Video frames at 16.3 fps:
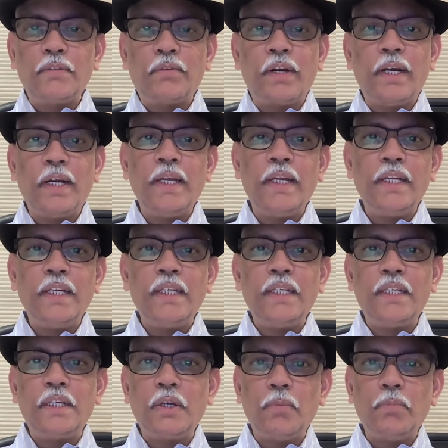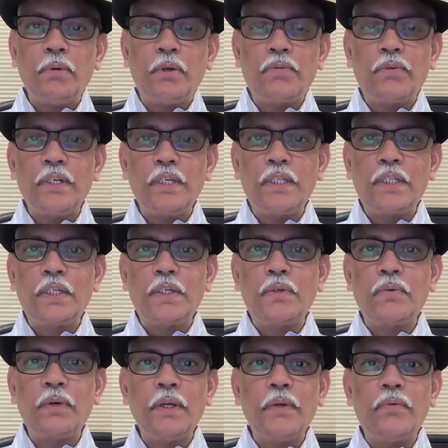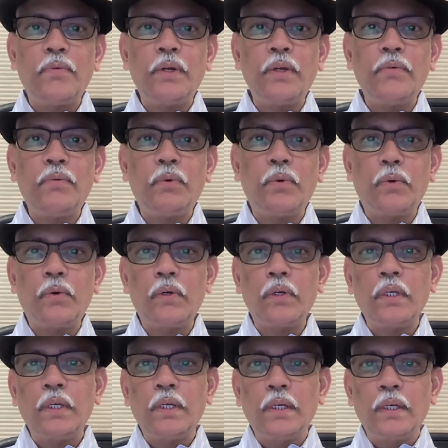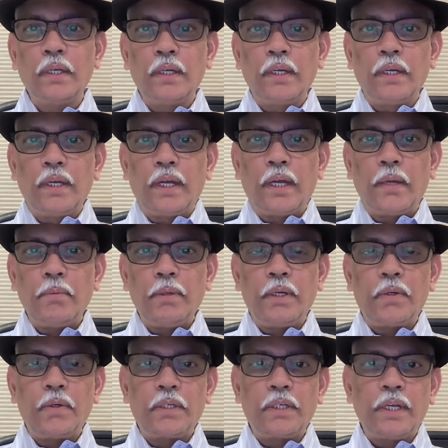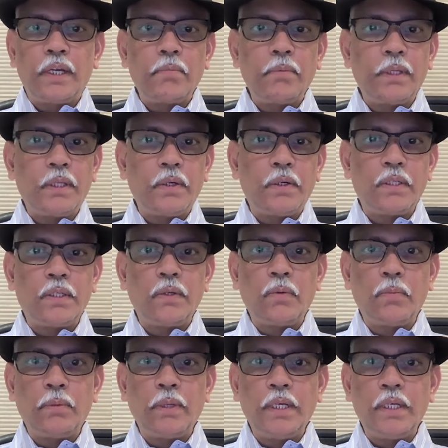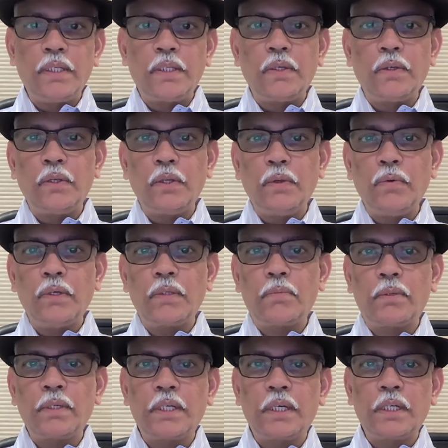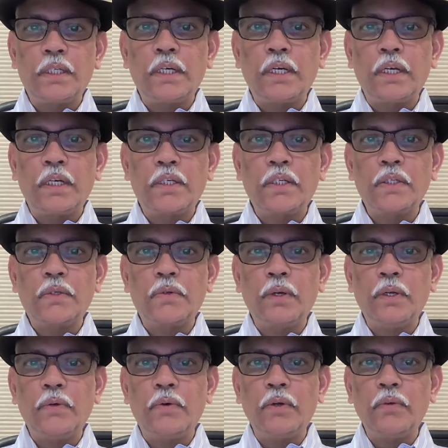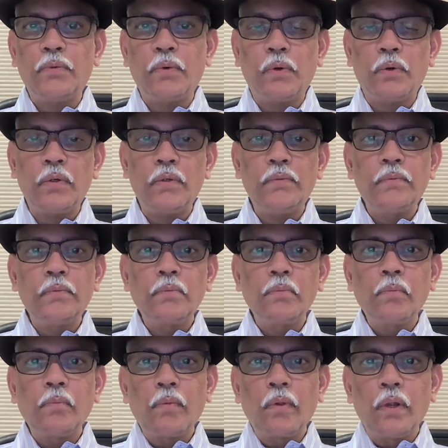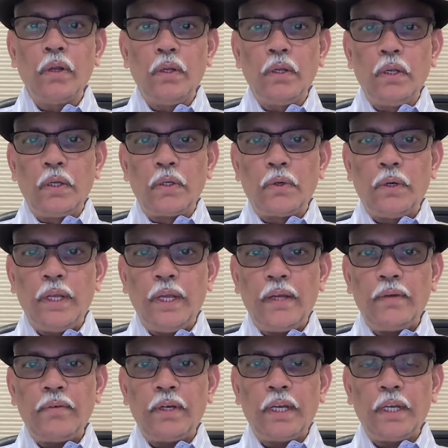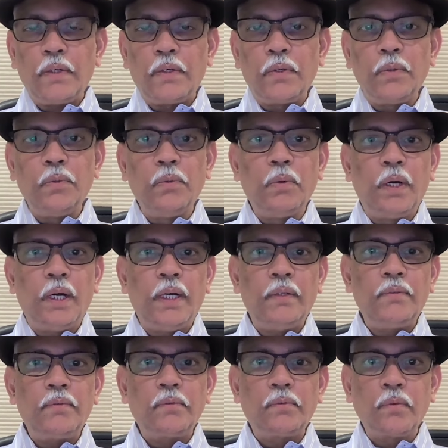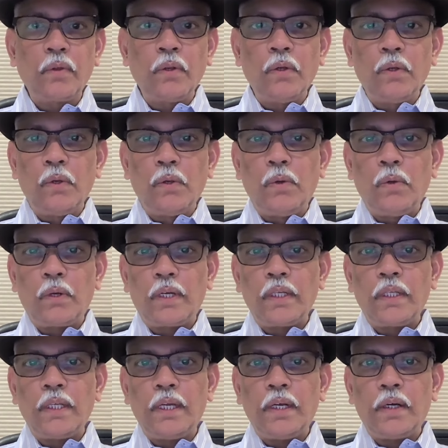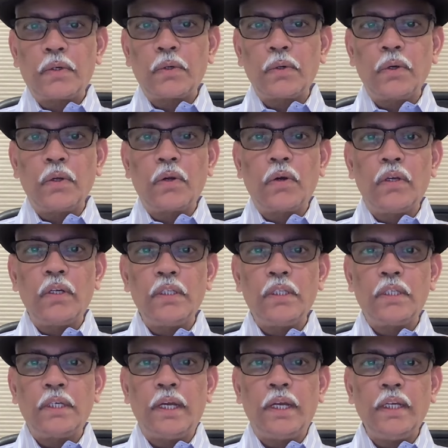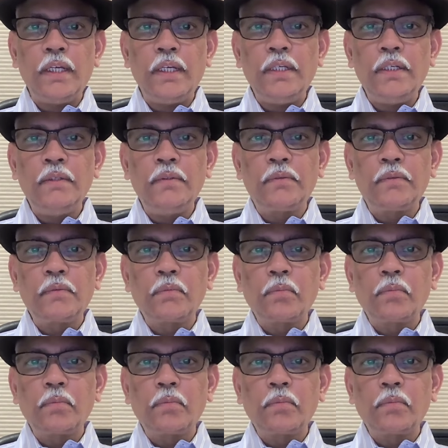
is Friday, November 1st, 2024. I'm here to share my thoughts and opinions on the US presidential elections 2024. Today, I would like to look at the Electoral College tally